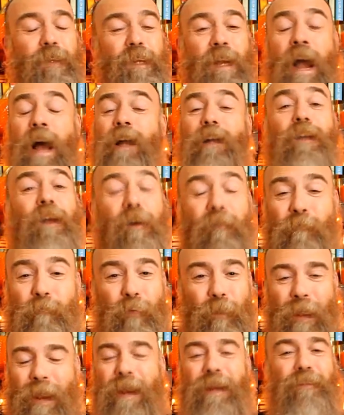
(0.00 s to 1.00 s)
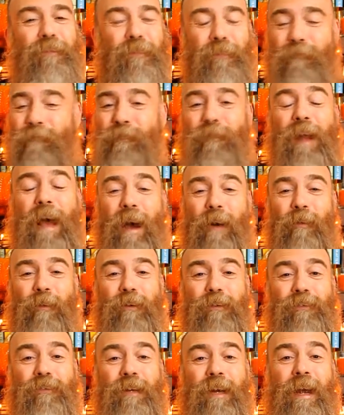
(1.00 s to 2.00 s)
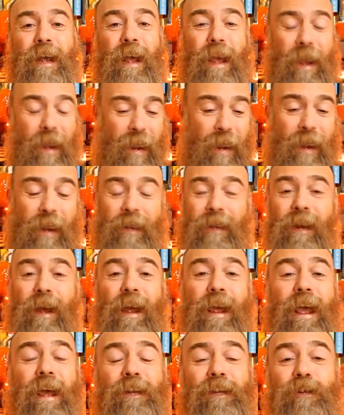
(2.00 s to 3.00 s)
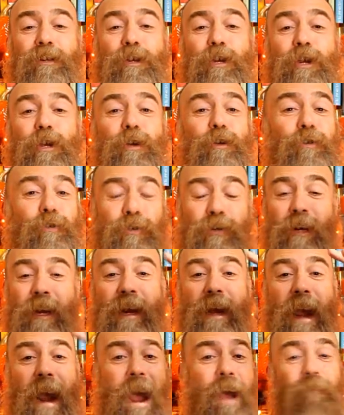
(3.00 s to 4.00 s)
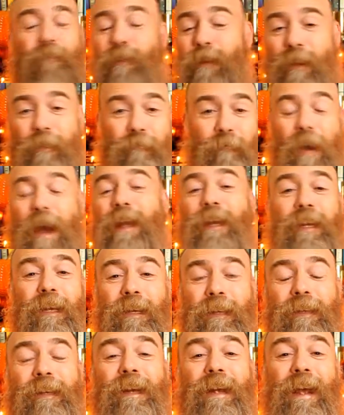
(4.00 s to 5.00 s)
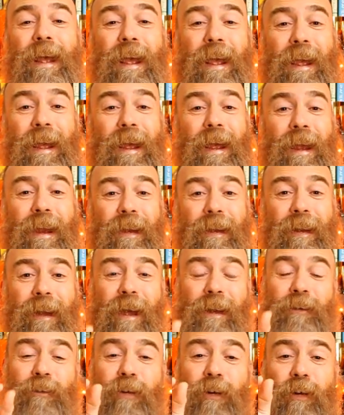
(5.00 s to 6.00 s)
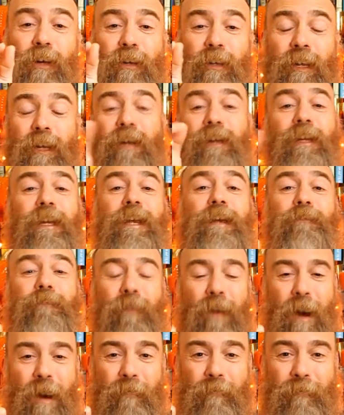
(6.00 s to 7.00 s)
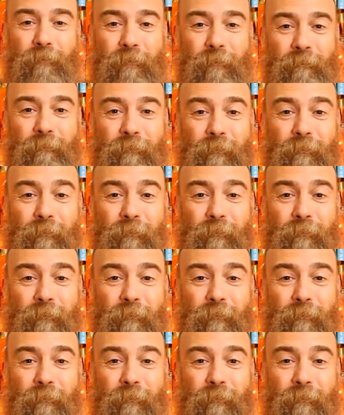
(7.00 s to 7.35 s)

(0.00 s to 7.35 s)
I love plants and flowers, and I had this huge African violet, and I took a little leaf off,